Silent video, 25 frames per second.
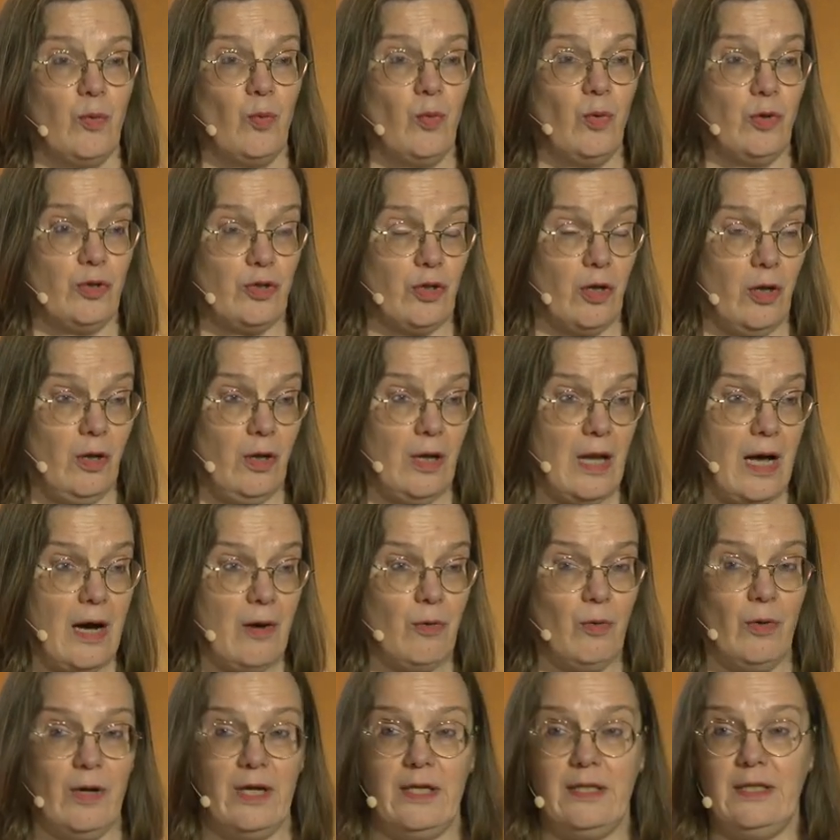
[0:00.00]
would
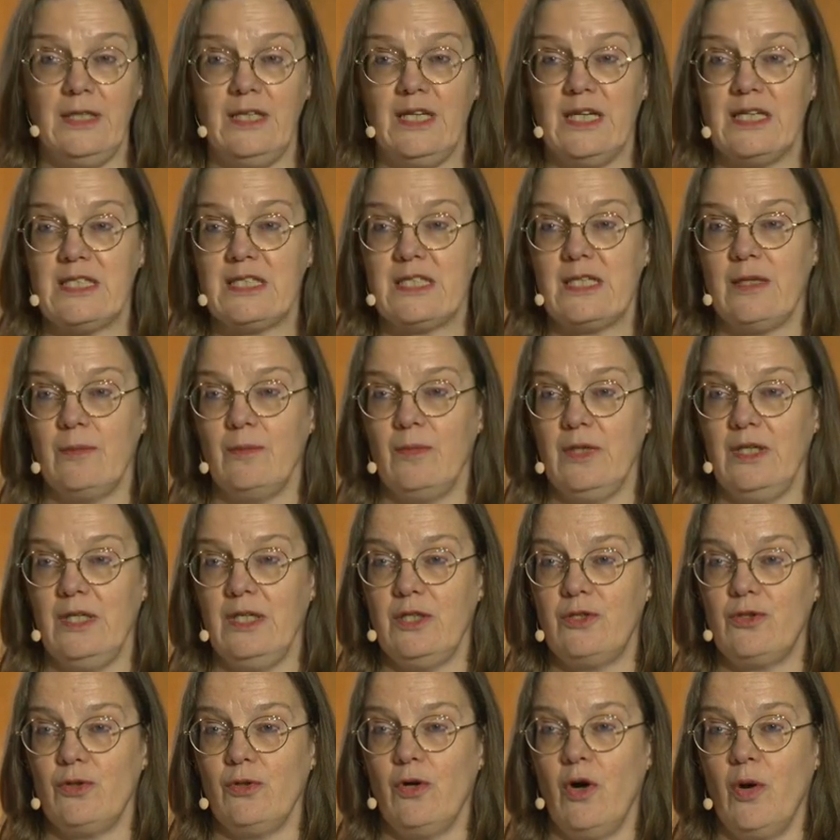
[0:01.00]
allow any
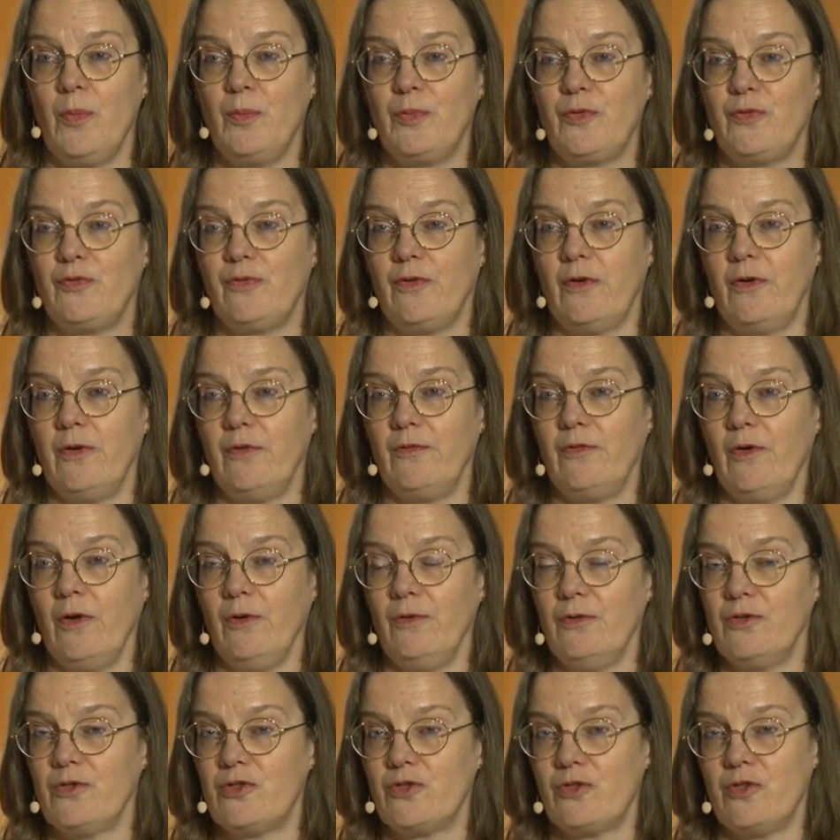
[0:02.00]
SME to opt for a
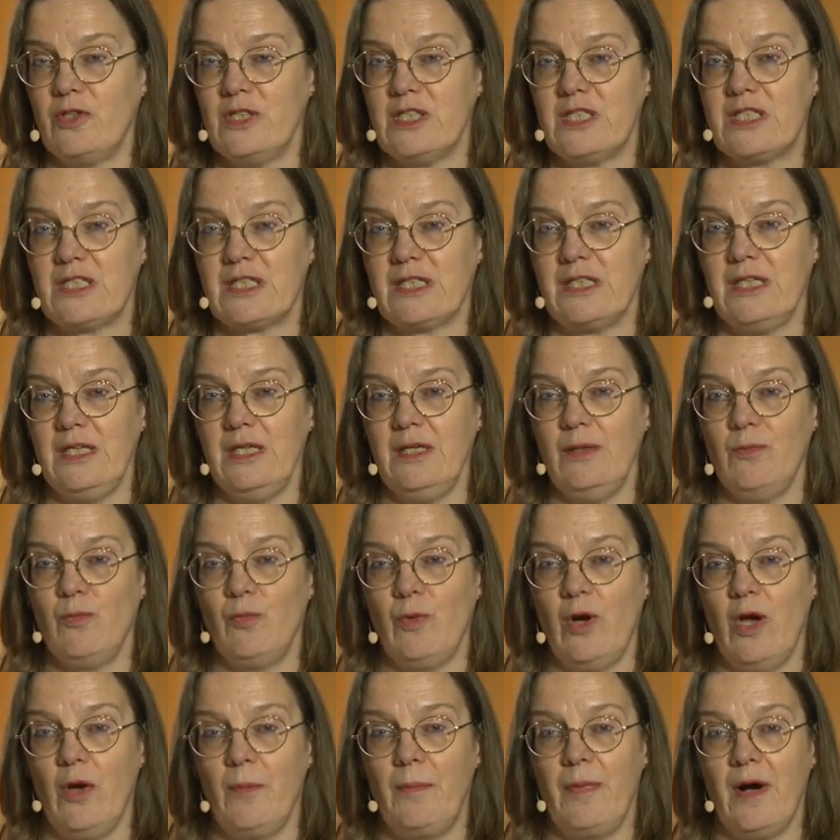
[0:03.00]
voluntary scheme
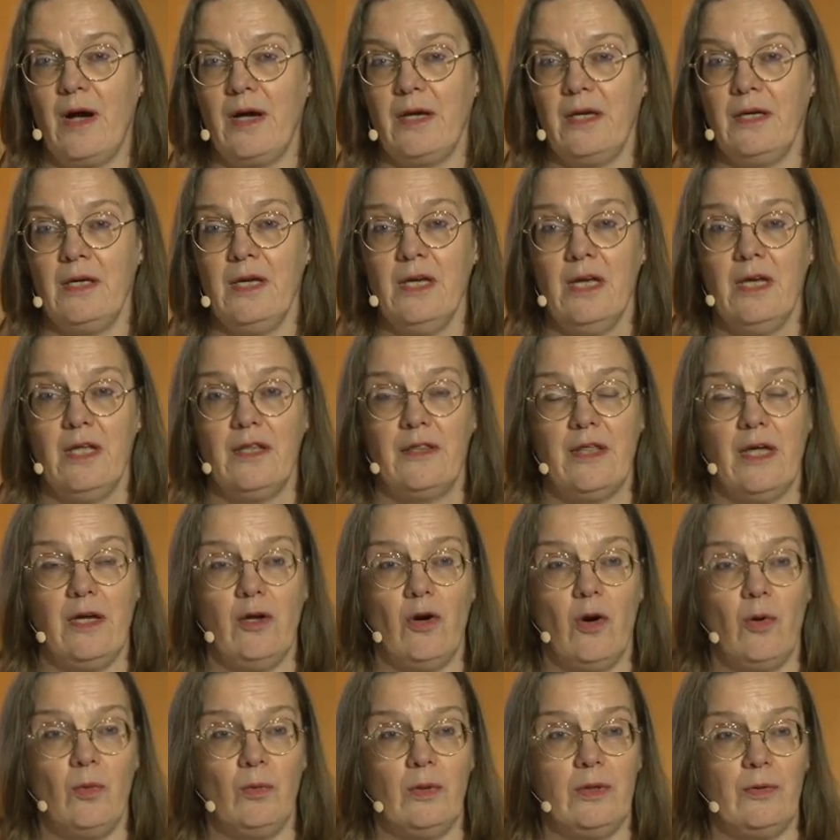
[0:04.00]
whereby they
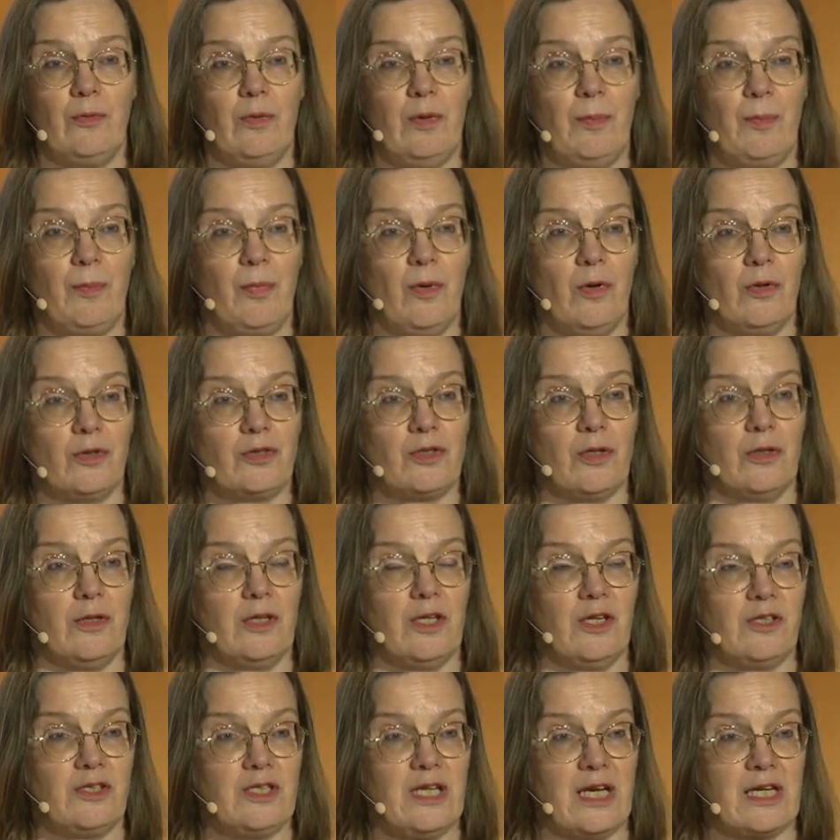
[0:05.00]
only report on
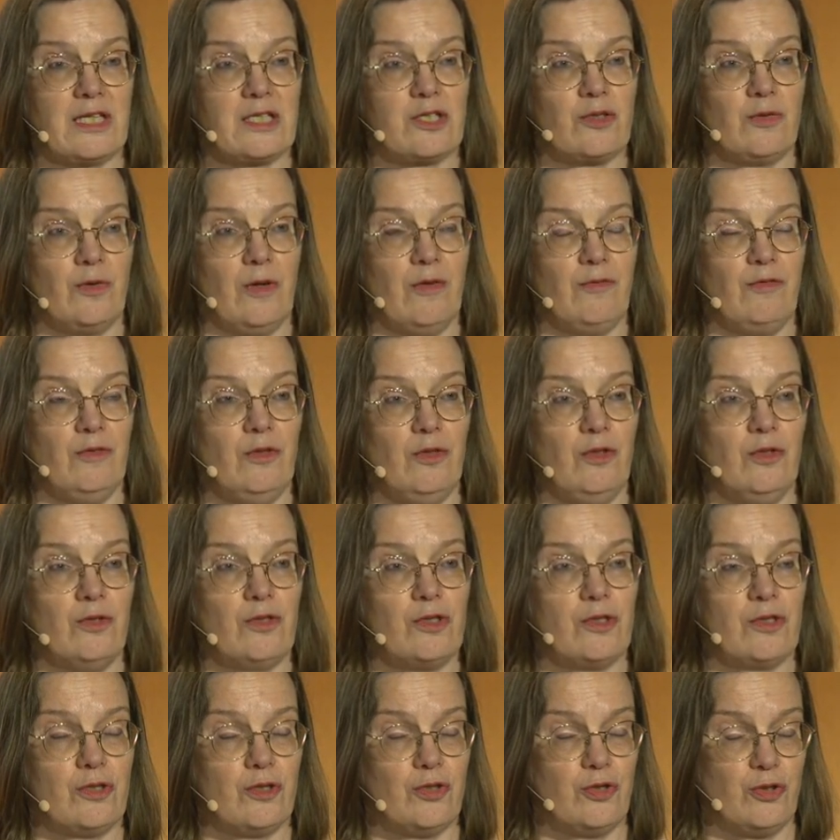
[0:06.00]
their tax
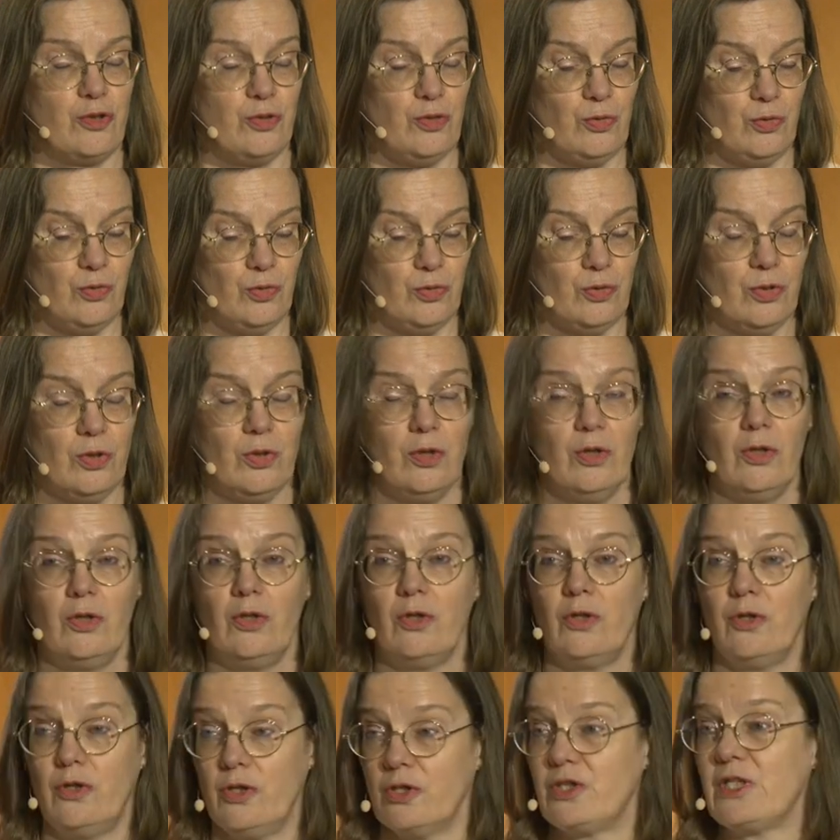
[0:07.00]
revenues to
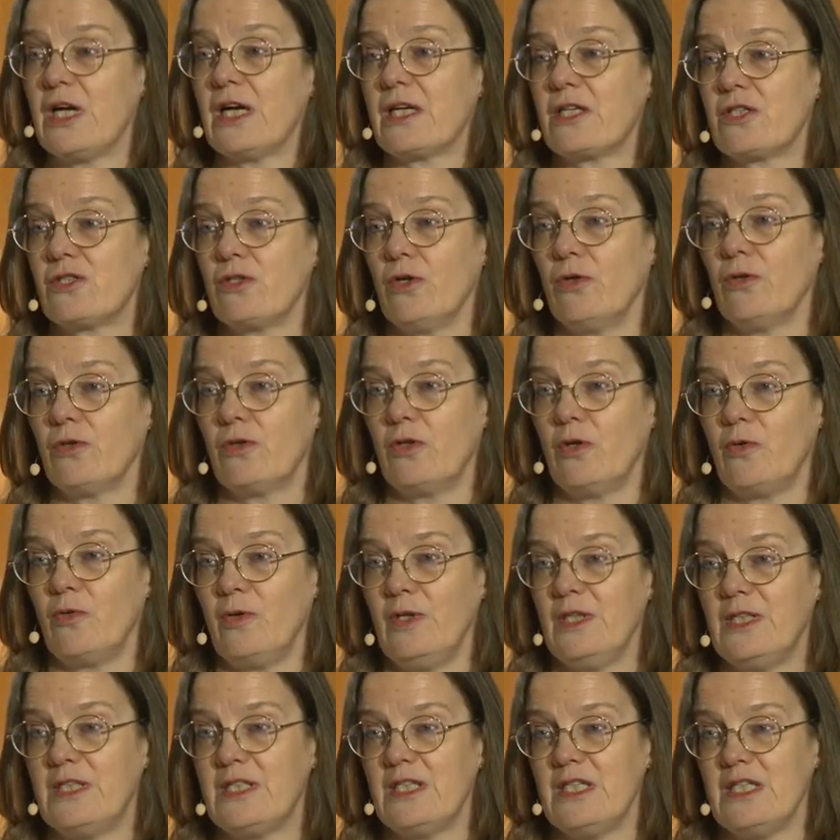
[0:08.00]
the tax
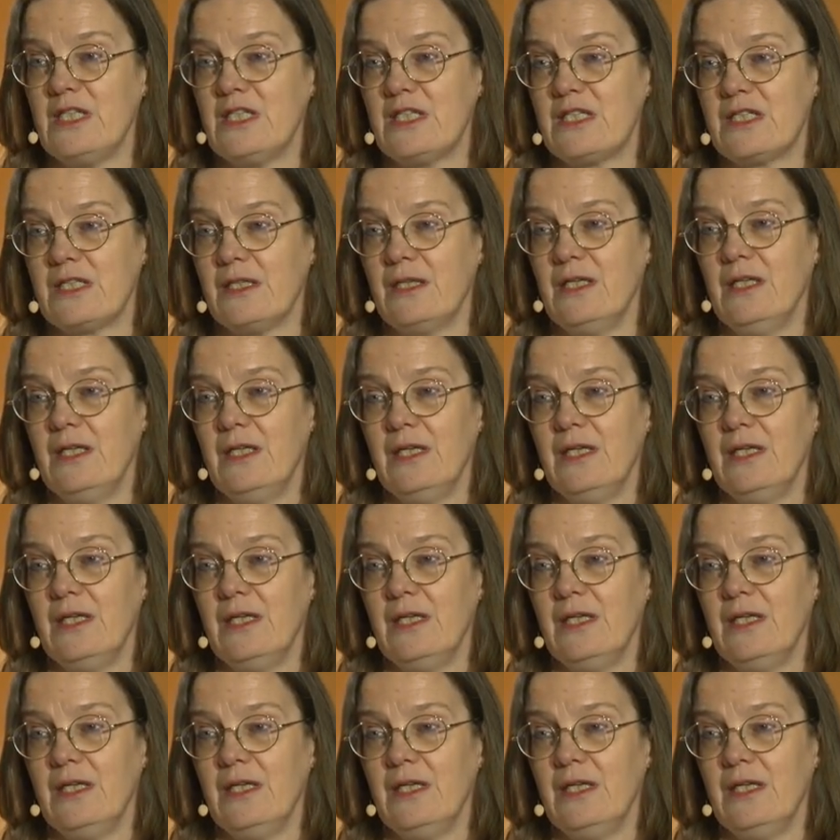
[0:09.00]
authorities